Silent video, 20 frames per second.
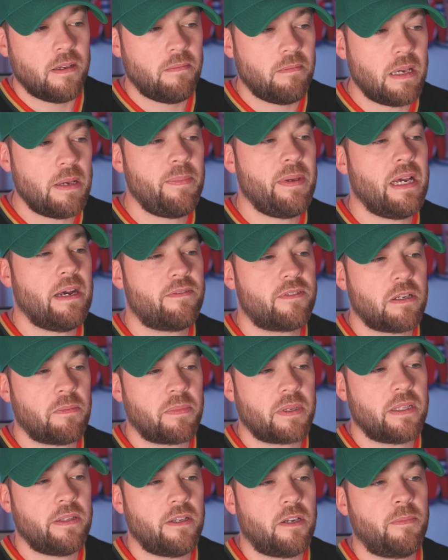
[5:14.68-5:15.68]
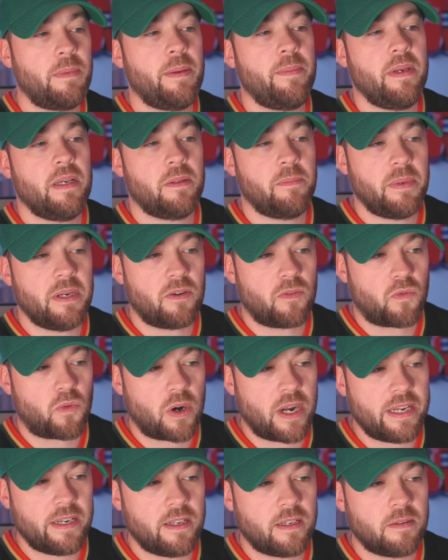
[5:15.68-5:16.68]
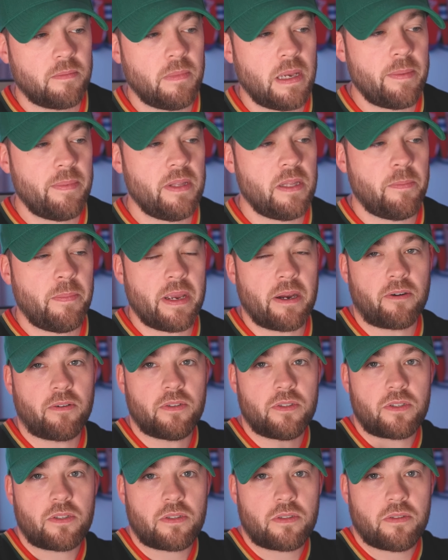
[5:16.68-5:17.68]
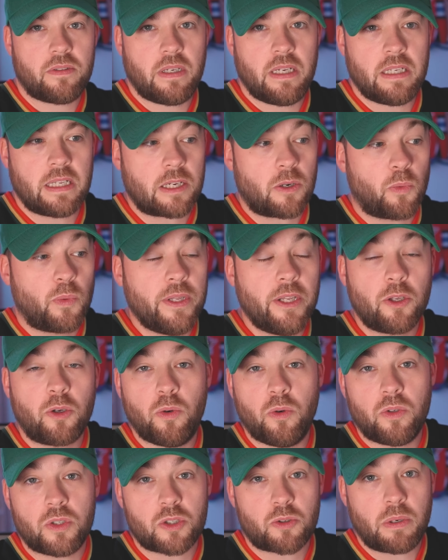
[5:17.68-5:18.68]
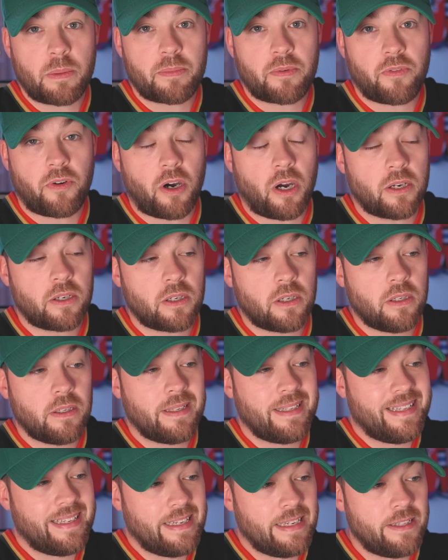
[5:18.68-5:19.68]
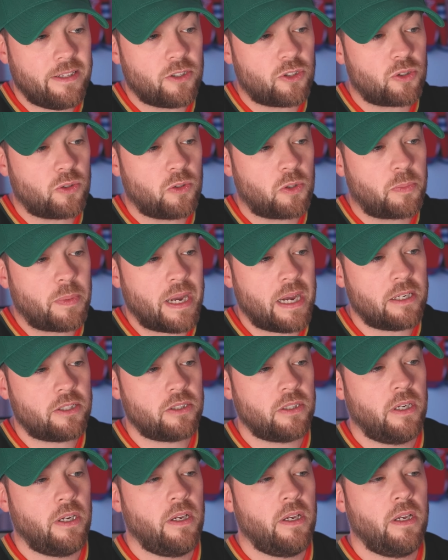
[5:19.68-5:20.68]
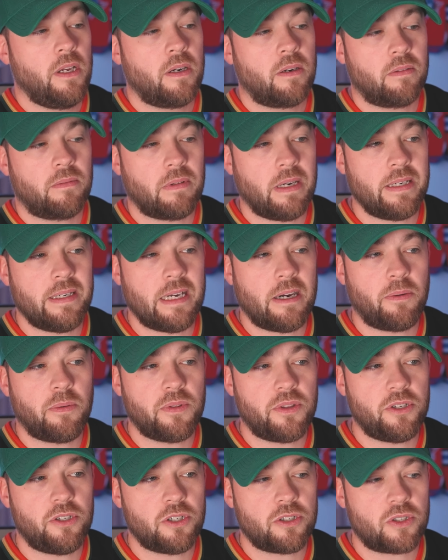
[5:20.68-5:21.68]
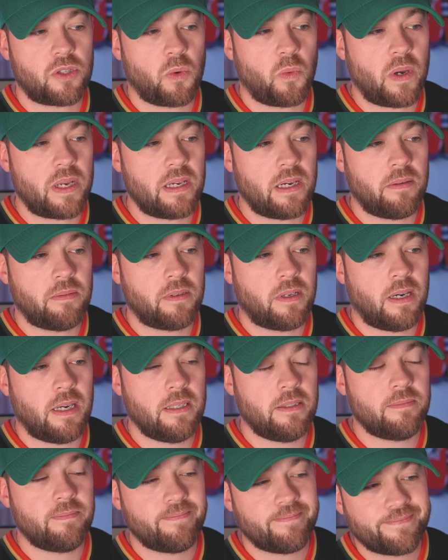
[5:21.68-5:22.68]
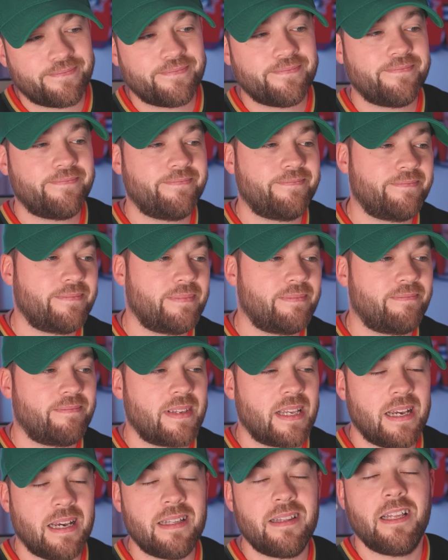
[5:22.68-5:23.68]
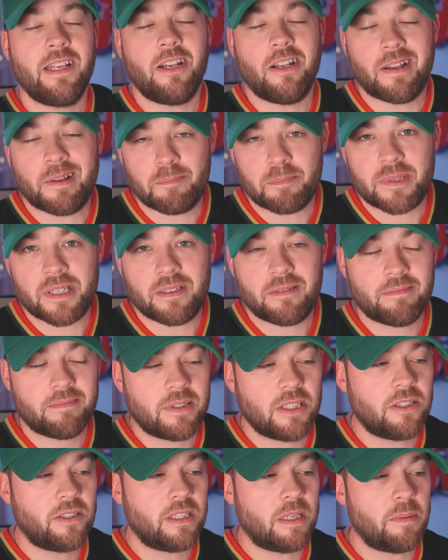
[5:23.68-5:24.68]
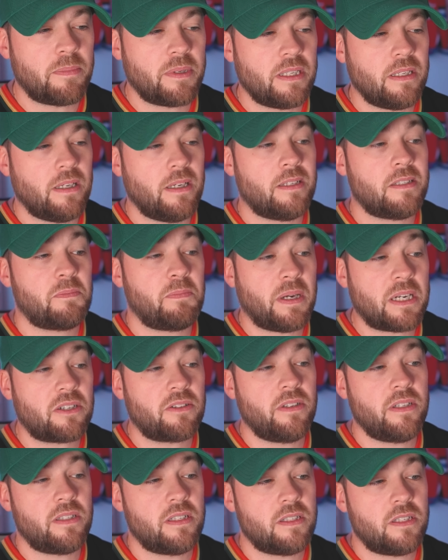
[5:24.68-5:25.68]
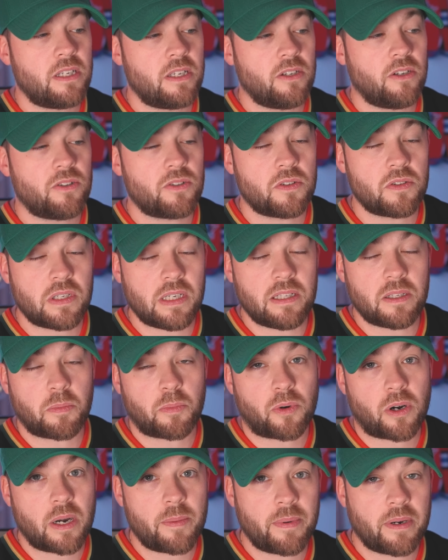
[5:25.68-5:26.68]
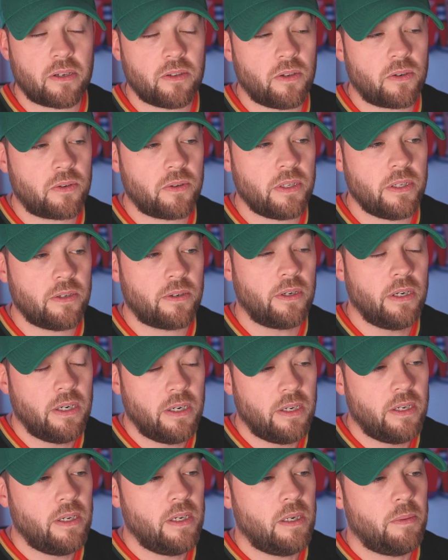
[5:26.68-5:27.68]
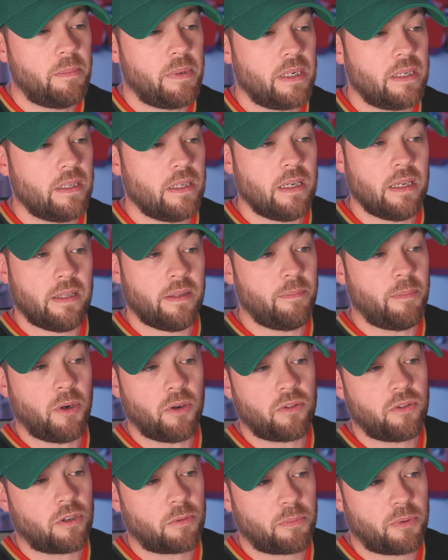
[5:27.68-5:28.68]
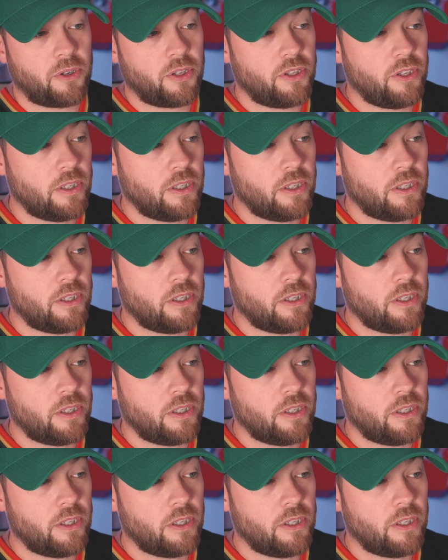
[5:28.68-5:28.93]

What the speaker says: have something in there. Maybe a bit of writing. Maybe the Barons in like a really cool script font in the shoulder patch. Right now, with just the white outline, a little empty. A little empty, especially since you can also see it in the primary logo here. But both look pretty